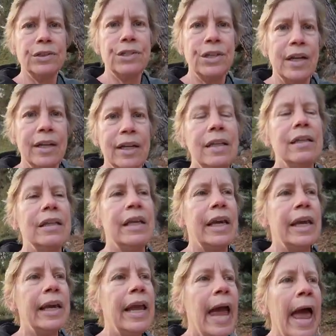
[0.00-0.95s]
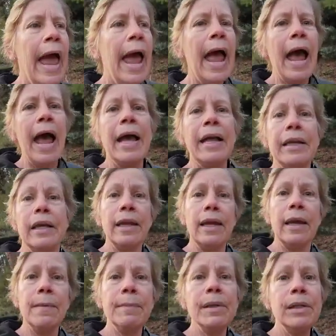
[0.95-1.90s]
Sunny Lee, and
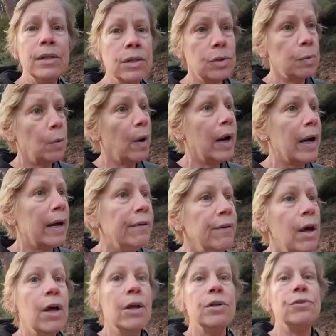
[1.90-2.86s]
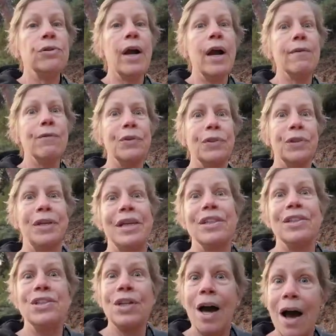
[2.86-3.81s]
him and his wife traveled the
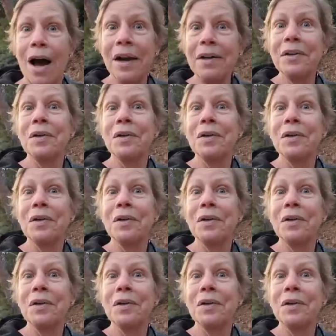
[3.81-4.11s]
entire